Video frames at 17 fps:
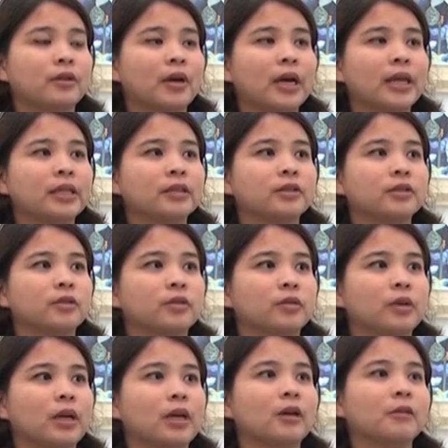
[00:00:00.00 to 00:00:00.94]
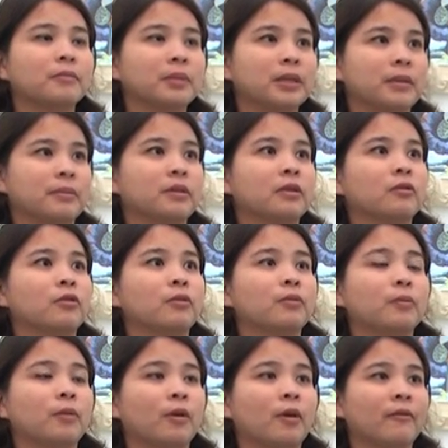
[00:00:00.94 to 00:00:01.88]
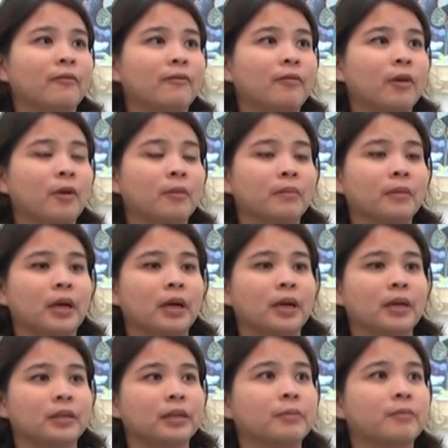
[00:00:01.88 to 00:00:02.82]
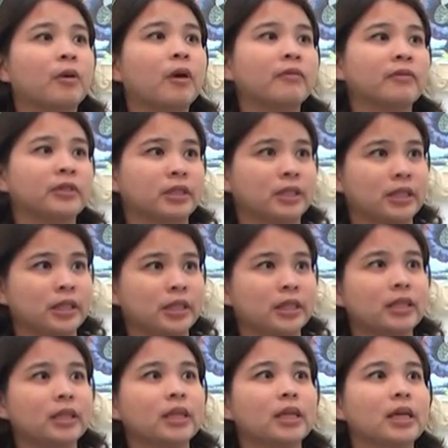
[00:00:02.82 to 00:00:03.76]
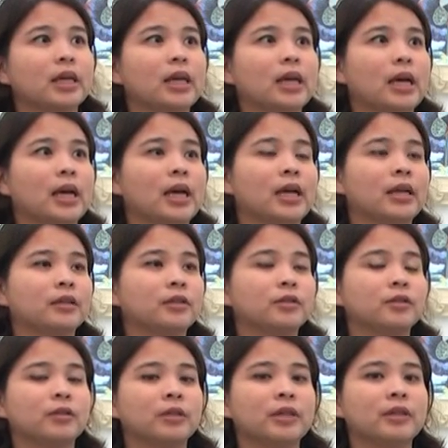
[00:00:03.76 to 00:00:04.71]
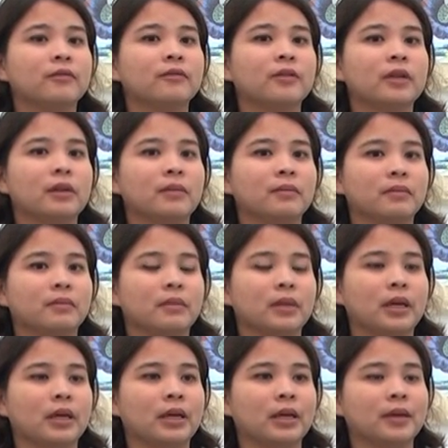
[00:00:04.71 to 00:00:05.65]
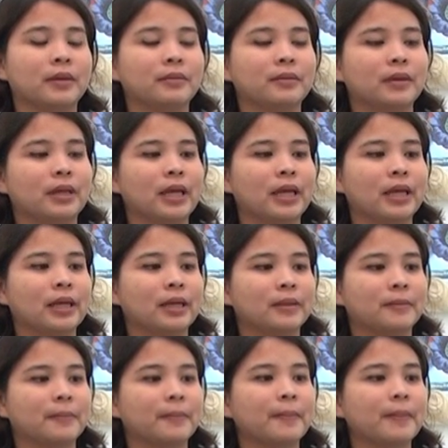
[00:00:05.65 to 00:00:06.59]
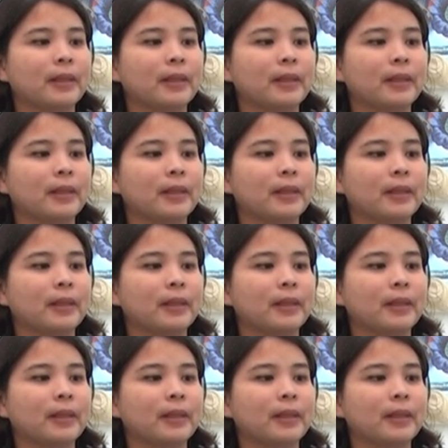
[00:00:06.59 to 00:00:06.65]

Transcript: trying to help people from the poverty and to give them like